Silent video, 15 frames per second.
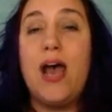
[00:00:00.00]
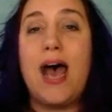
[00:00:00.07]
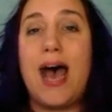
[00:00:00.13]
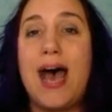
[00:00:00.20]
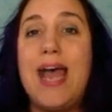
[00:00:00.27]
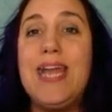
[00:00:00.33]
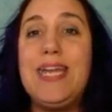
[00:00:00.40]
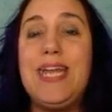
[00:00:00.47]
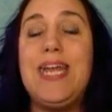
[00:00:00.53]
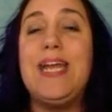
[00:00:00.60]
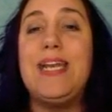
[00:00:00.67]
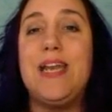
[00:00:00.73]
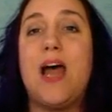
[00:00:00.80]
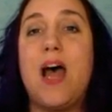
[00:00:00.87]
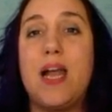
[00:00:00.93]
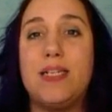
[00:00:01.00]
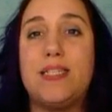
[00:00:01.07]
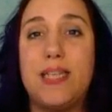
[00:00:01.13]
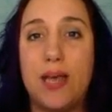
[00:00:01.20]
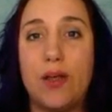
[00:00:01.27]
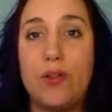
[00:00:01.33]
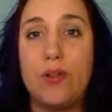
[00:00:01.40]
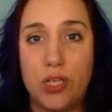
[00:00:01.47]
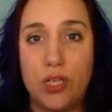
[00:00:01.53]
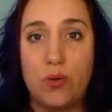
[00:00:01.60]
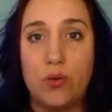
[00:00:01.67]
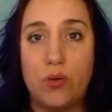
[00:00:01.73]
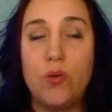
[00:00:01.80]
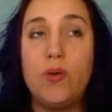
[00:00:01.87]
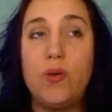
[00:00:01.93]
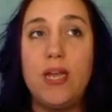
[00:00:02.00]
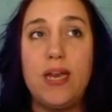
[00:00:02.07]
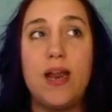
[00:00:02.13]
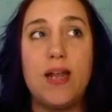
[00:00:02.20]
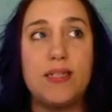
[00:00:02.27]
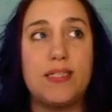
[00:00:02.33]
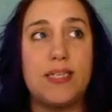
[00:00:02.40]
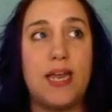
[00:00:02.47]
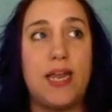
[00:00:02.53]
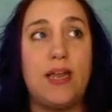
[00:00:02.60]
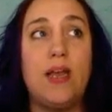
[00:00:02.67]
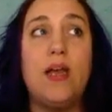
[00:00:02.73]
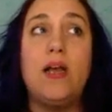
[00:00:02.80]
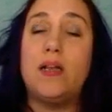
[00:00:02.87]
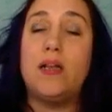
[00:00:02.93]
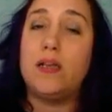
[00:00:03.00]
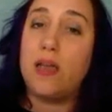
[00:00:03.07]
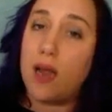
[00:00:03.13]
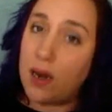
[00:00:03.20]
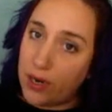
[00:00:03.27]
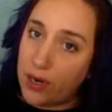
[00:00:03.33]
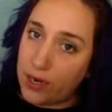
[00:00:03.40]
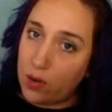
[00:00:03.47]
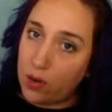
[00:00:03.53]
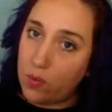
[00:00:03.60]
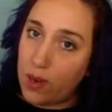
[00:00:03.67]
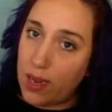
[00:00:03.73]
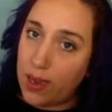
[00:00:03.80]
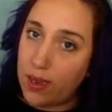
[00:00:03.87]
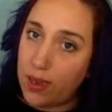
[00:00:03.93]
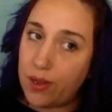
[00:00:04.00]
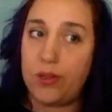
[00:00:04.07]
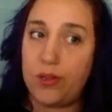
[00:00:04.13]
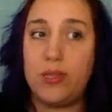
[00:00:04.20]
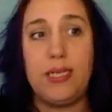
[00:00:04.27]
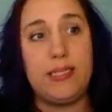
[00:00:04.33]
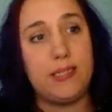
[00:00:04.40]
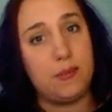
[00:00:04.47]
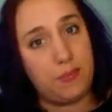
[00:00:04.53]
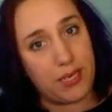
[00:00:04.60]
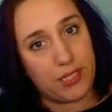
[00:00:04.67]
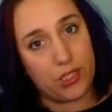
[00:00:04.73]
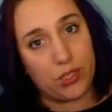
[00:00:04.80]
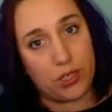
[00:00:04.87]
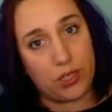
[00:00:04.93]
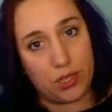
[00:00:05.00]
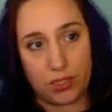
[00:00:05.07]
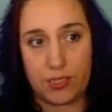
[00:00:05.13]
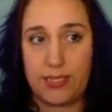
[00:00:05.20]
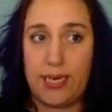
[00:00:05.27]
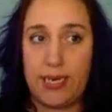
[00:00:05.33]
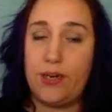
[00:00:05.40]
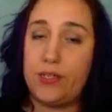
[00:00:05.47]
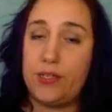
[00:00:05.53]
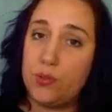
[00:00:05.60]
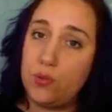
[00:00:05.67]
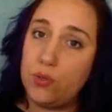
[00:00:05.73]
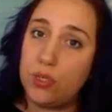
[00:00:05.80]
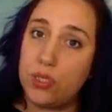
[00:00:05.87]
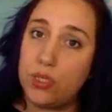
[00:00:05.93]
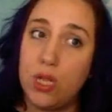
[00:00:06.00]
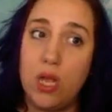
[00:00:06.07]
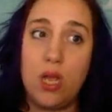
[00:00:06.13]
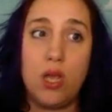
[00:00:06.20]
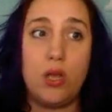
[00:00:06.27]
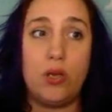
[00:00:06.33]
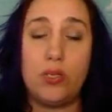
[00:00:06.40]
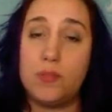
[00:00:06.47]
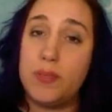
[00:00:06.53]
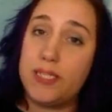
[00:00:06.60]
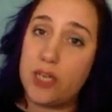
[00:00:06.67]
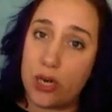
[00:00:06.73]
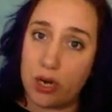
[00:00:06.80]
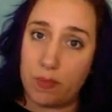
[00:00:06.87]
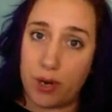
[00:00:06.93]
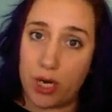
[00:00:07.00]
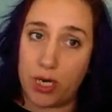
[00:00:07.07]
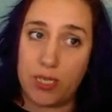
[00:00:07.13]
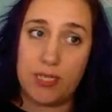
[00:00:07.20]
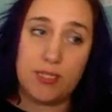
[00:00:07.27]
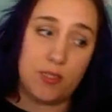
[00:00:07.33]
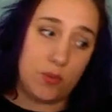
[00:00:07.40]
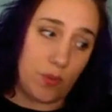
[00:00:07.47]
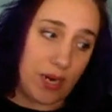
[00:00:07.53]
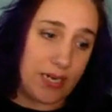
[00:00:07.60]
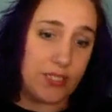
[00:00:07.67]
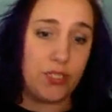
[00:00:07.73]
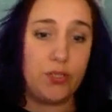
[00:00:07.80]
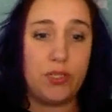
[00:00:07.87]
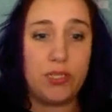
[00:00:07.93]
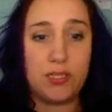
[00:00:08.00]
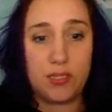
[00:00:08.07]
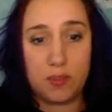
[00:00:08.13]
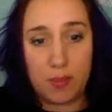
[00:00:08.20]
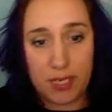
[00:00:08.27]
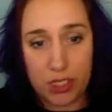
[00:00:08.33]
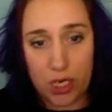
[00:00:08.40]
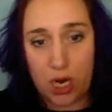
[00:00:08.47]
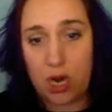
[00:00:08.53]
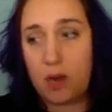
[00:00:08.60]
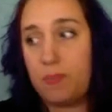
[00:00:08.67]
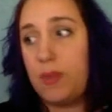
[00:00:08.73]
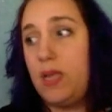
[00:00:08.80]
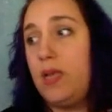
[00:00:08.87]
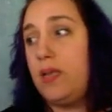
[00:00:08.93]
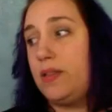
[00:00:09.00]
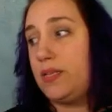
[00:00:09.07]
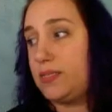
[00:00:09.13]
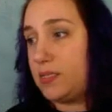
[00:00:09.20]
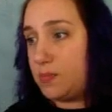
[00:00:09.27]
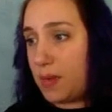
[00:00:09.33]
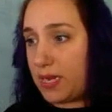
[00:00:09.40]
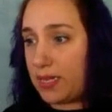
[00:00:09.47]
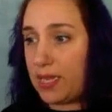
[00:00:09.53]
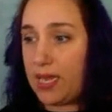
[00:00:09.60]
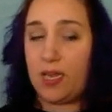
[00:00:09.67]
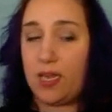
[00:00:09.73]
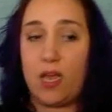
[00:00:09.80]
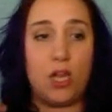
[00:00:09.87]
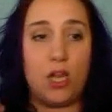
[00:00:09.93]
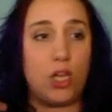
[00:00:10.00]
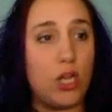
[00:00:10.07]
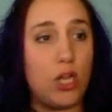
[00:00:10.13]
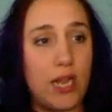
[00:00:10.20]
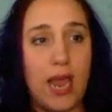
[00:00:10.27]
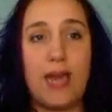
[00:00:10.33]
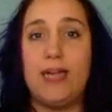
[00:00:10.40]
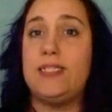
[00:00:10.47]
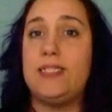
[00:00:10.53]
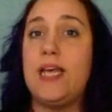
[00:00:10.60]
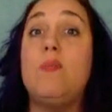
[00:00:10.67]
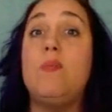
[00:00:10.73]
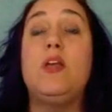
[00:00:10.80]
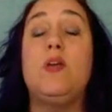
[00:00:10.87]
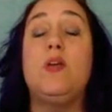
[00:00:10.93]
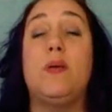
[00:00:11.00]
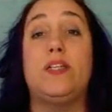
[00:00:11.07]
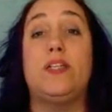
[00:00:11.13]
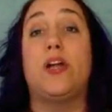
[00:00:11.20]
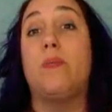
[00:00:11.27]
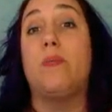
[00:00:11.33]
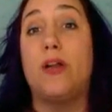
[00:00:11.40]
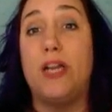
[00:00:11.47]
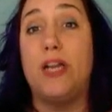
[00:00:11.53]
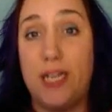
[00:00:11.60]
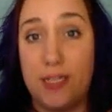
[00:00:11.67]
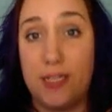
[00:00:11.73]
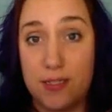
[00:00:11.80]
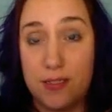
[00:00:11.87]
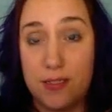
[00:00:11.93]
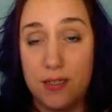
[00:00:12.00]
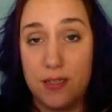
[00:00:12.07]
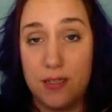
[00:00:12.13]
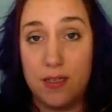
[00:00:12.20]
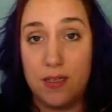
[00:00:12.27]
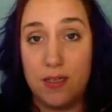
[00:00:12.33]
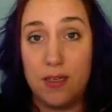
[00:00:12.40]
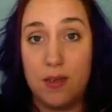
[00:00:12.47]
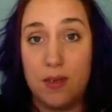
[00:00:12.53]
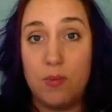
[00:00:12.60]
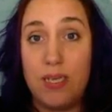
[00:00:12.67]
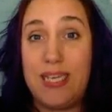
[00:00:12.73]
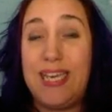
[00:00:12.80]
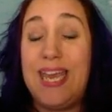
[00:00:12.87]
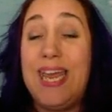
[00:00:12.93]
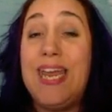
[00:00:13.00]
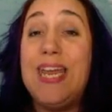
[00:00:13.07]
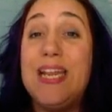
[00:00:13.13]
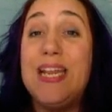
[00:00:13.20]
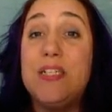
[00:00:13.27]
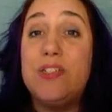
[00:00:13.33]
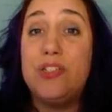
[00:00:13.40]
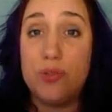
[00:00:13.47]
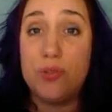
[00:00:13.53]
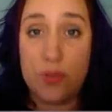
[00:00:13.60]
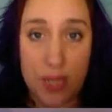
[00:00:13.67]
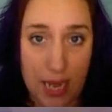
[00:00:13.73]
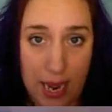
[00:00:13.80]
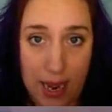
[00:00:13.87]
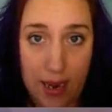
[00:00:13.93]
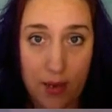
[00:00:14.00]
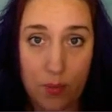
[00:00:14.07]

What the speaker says: I cannot tell you. You cannot say, Lara Noel, Lisa Mitchell, Sarah Sewell, who's my target market? This is what I do. This is my shop. This is my link. Look at it and tell me who my target market is. We can't do that.